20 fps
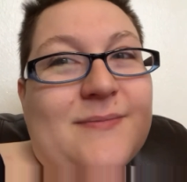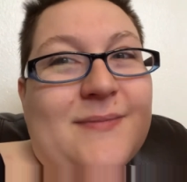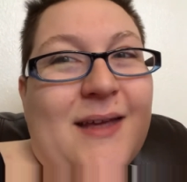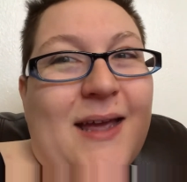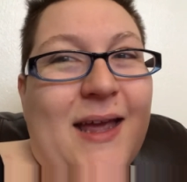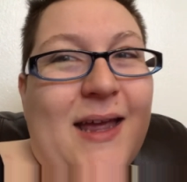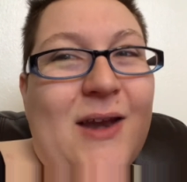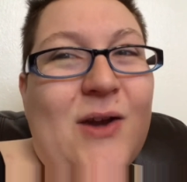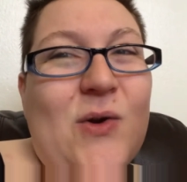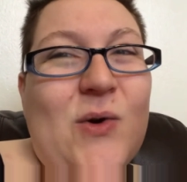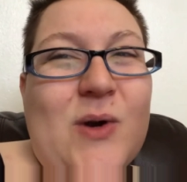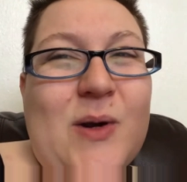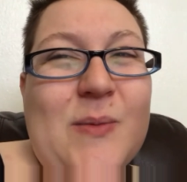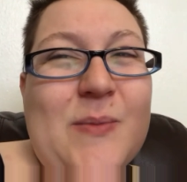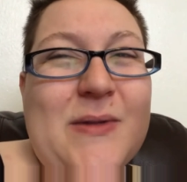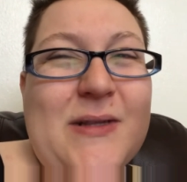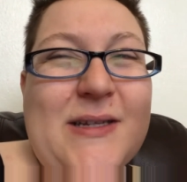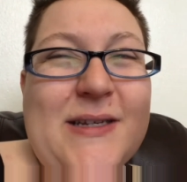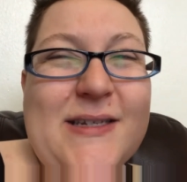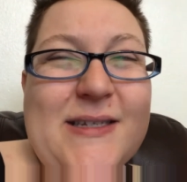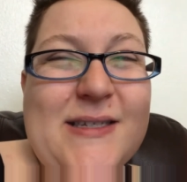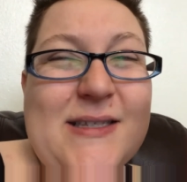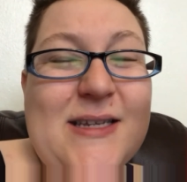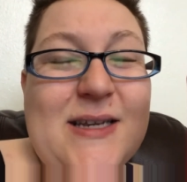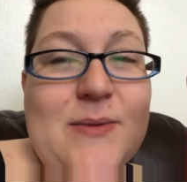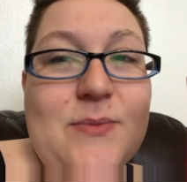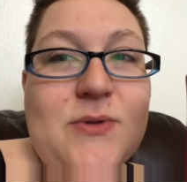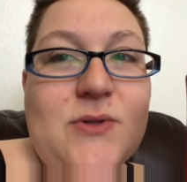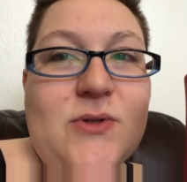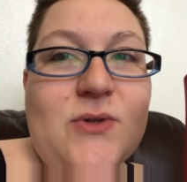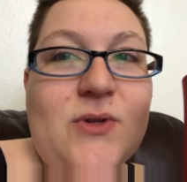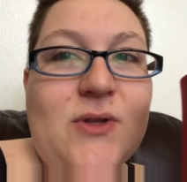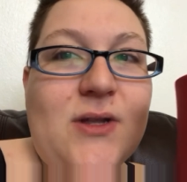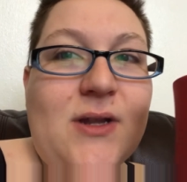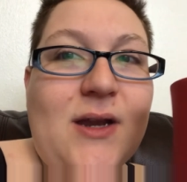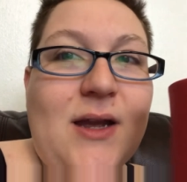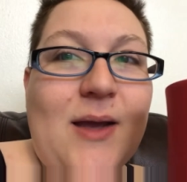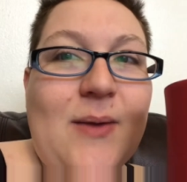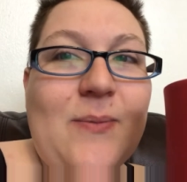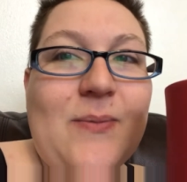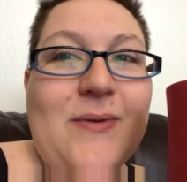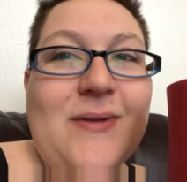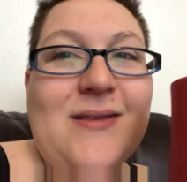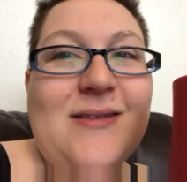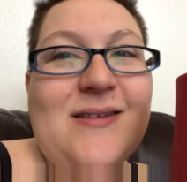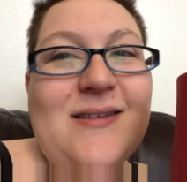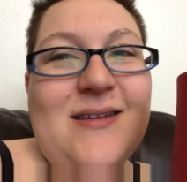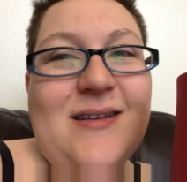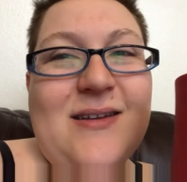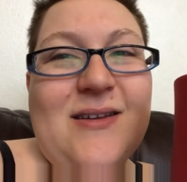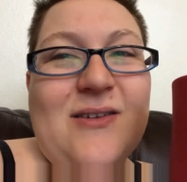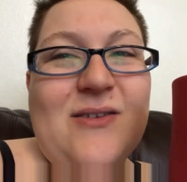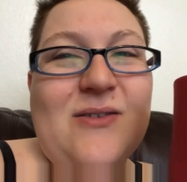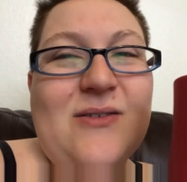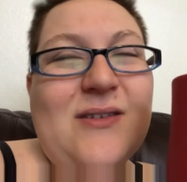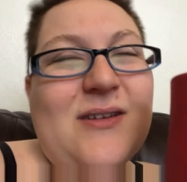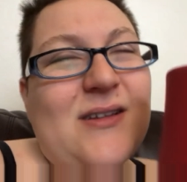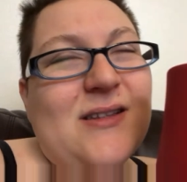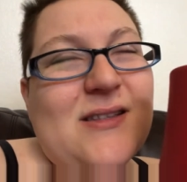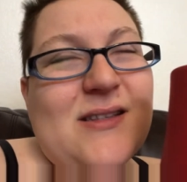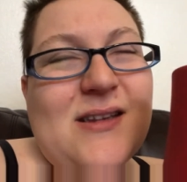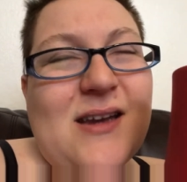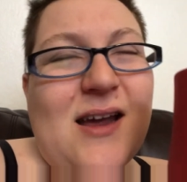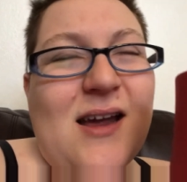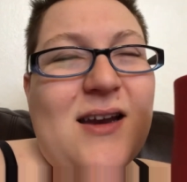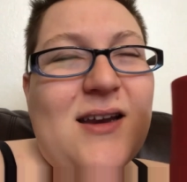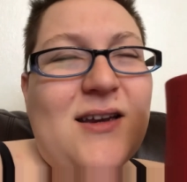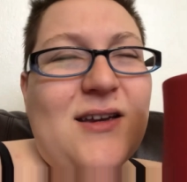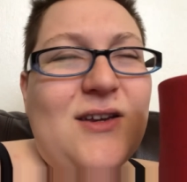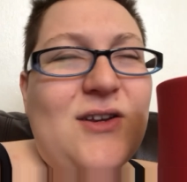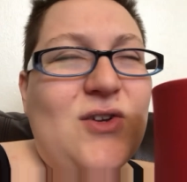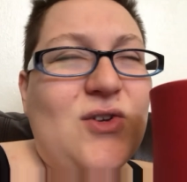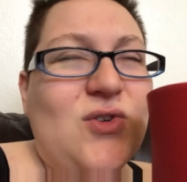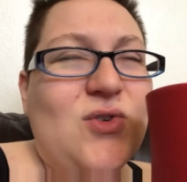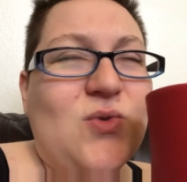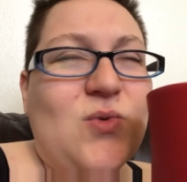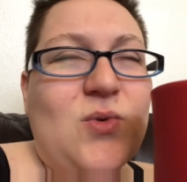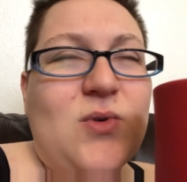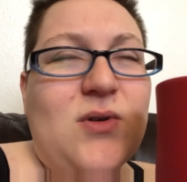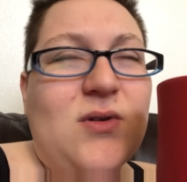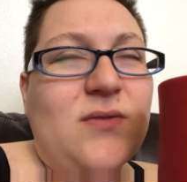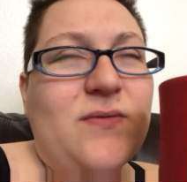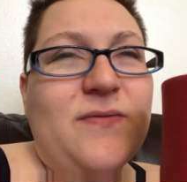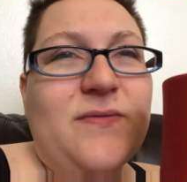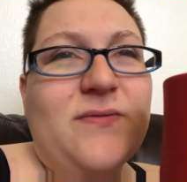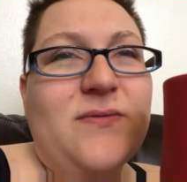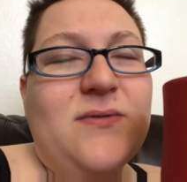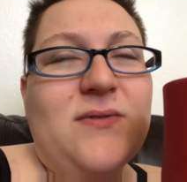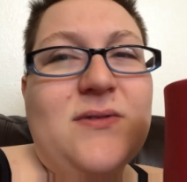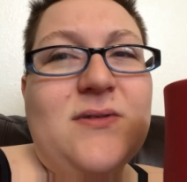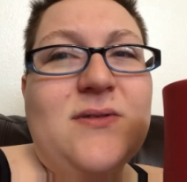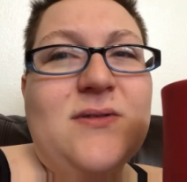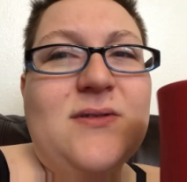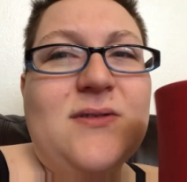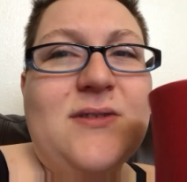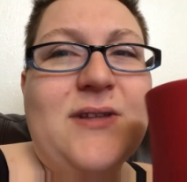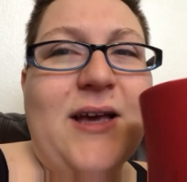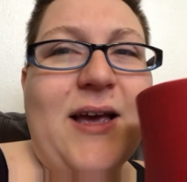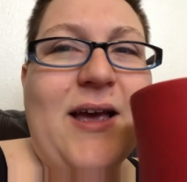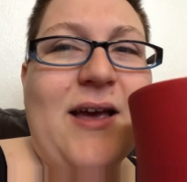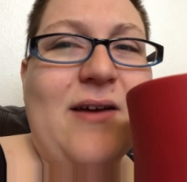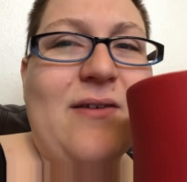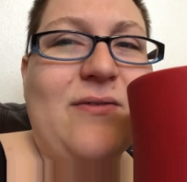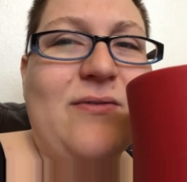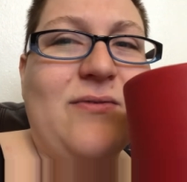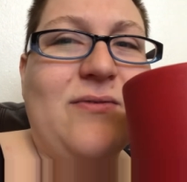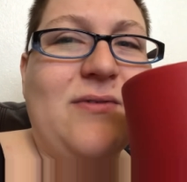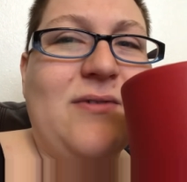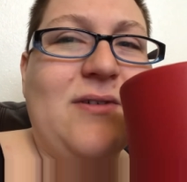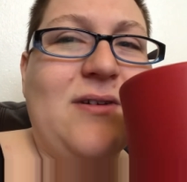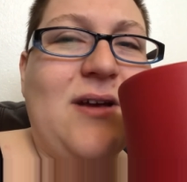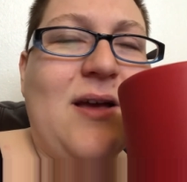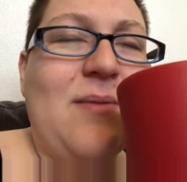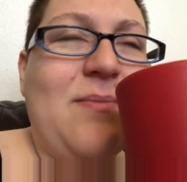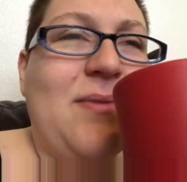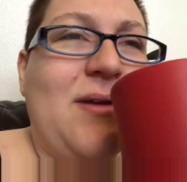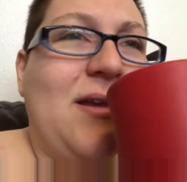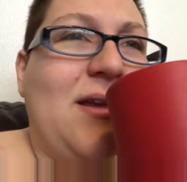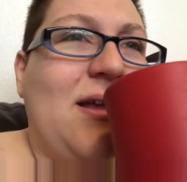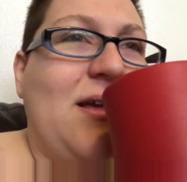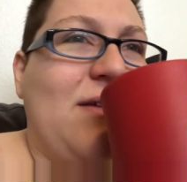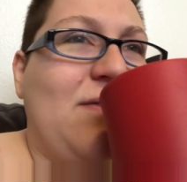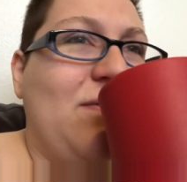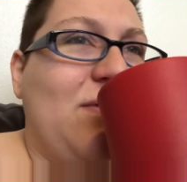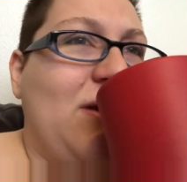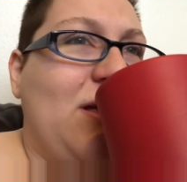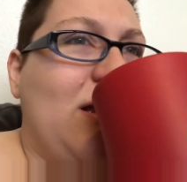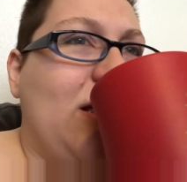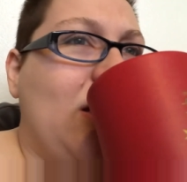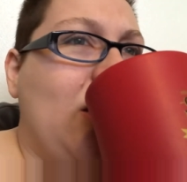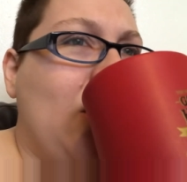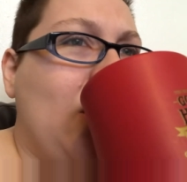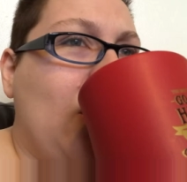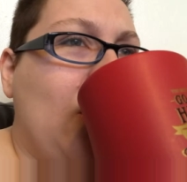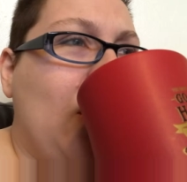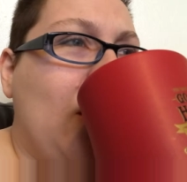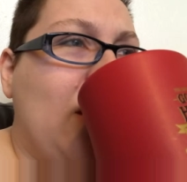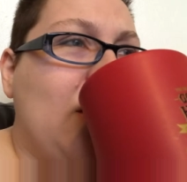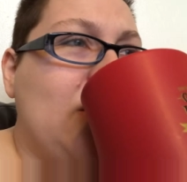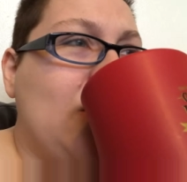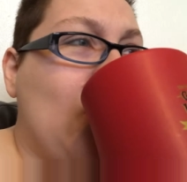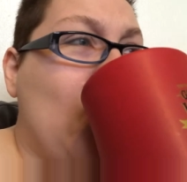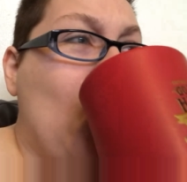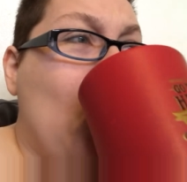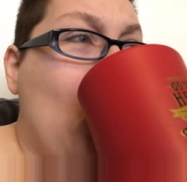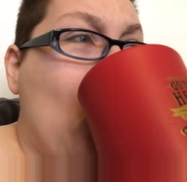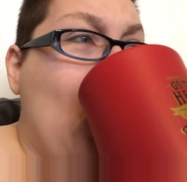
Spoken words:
He normally sleeps through the night, but, it's not unusual to have a midnight feeding. Okay, so.